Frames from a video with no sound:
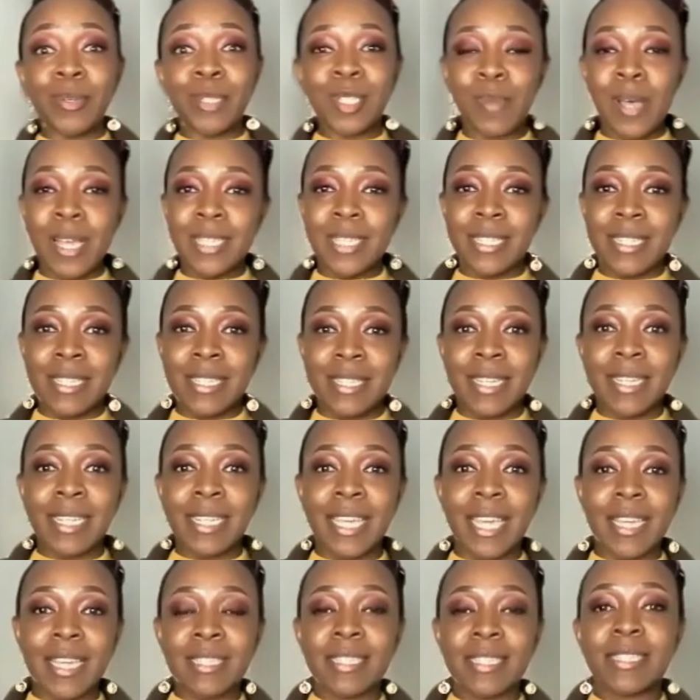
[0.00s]
Masters and
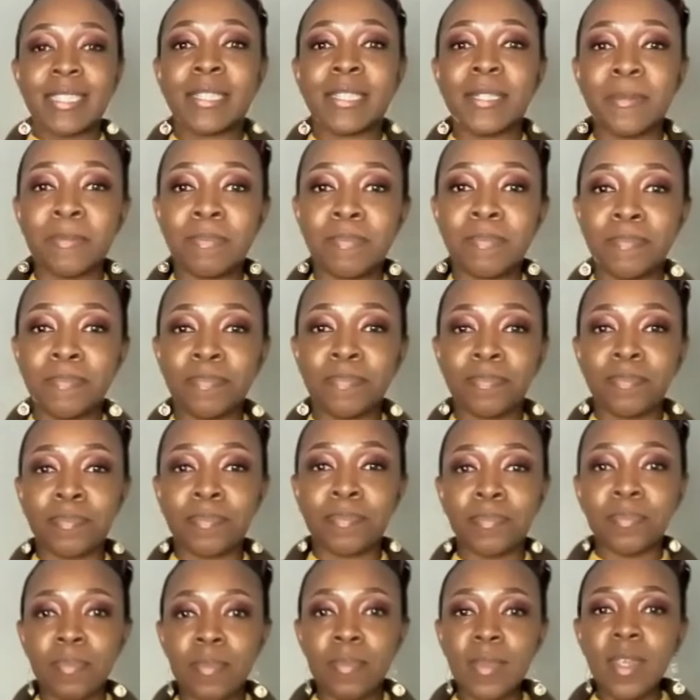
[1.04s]
guests.
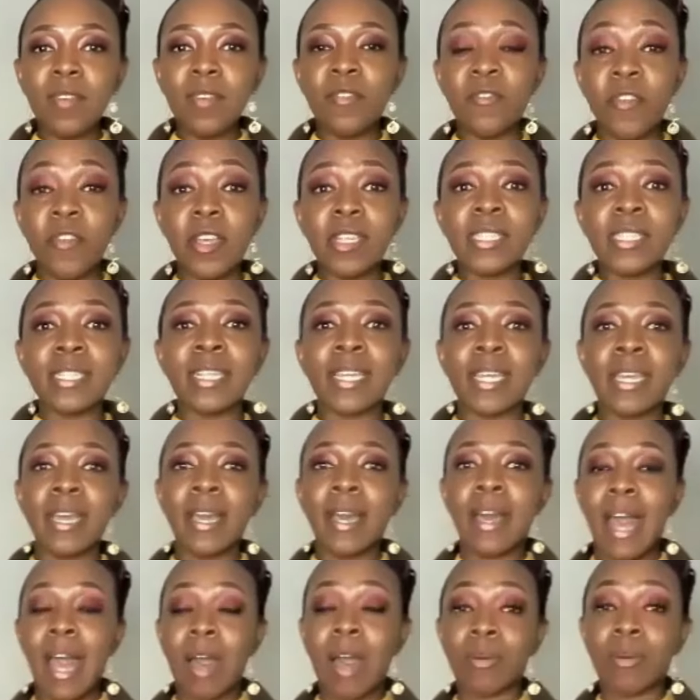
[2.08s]
Firstly,
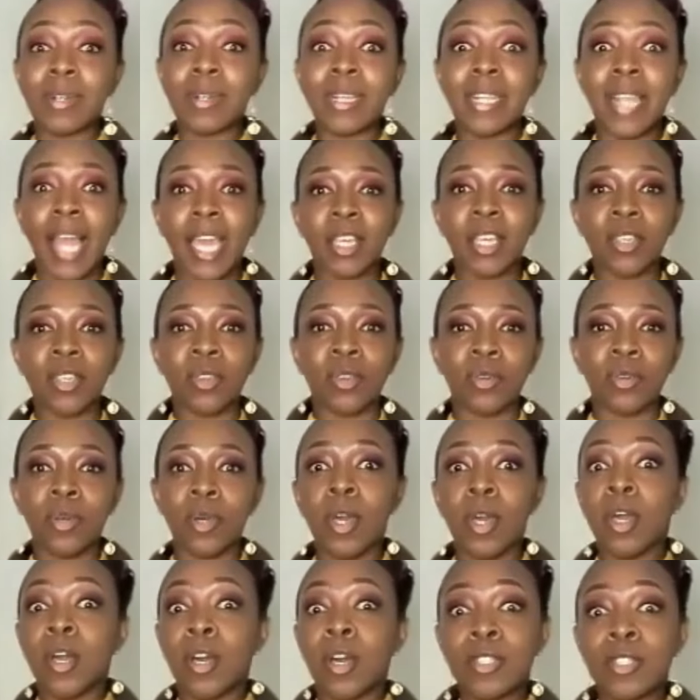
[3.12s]
I would like you
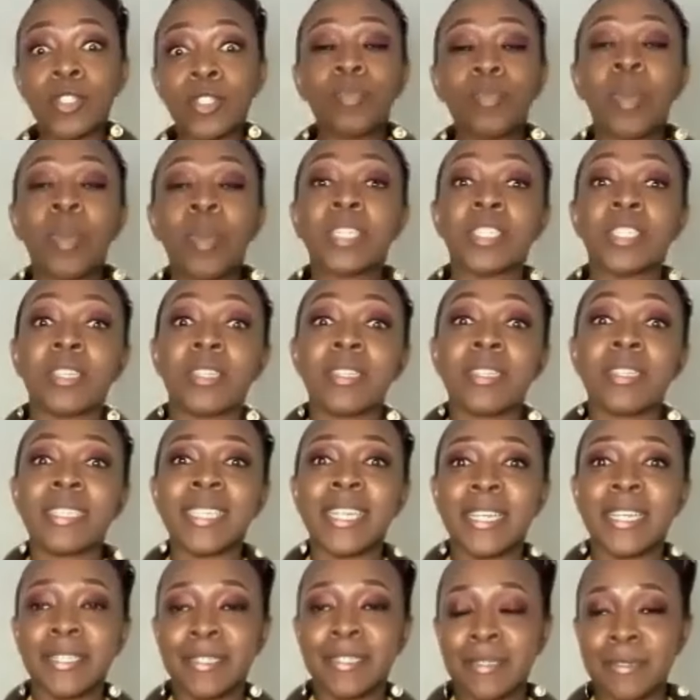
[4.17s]
to picture the
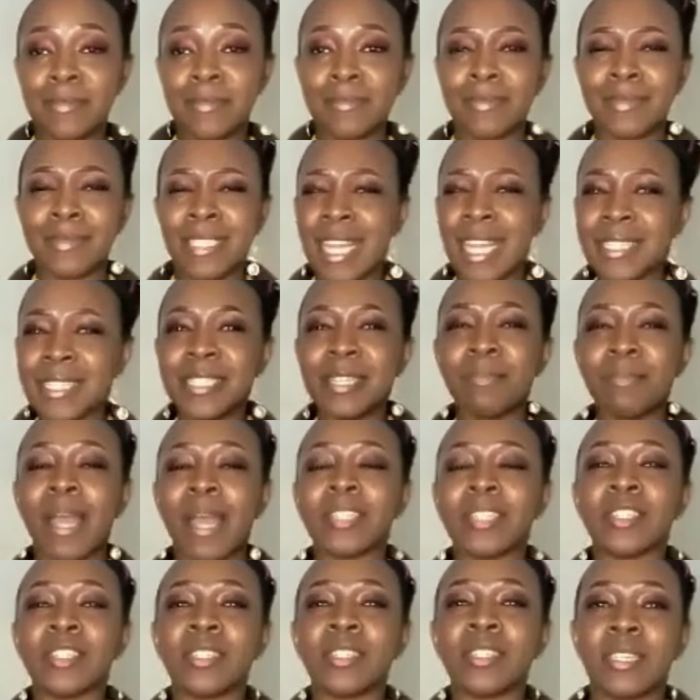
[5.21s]
scene. Just
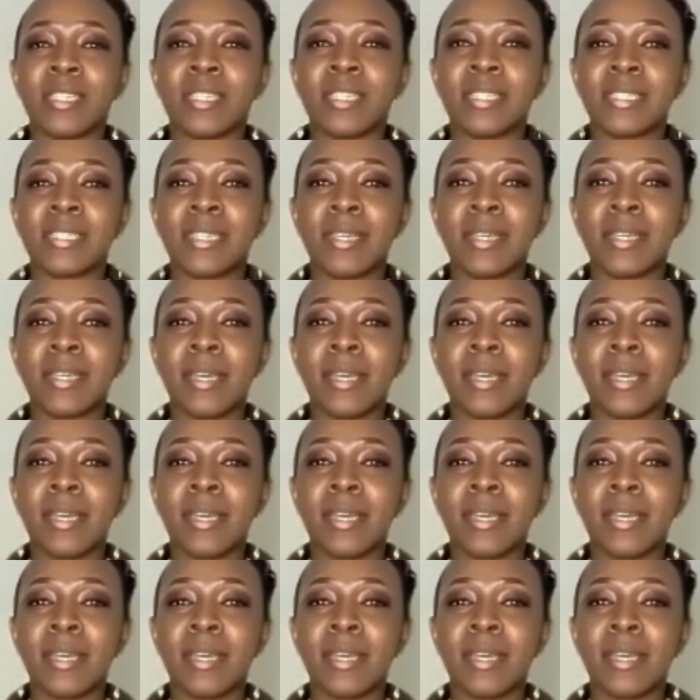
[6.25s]
imagine this.